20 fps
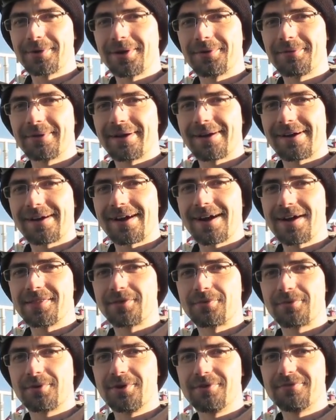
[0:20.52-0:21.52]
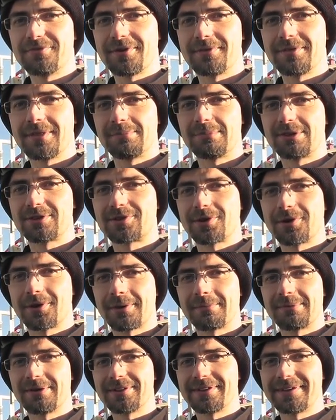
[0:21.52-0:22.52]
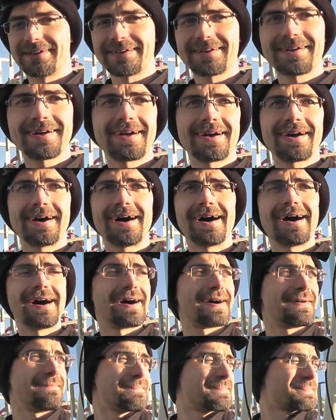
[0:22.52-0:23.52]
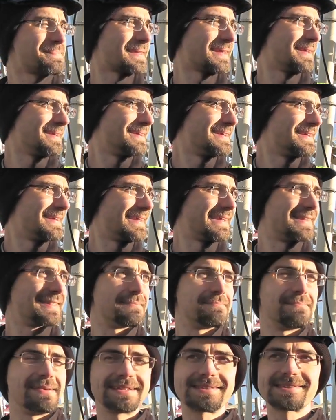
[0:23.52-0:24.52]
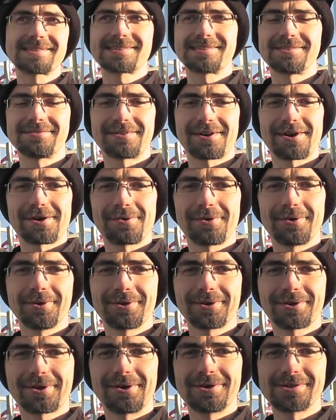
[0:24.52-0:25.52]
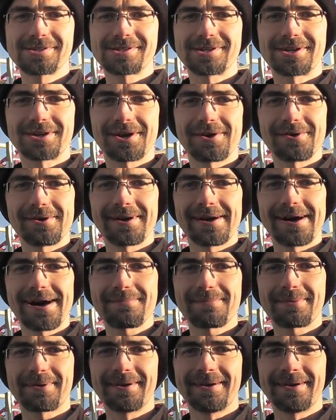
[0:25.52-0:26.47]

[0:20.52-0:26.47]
here we are on the roof of the Blå Tåget building in the midst of our roller coaster going up.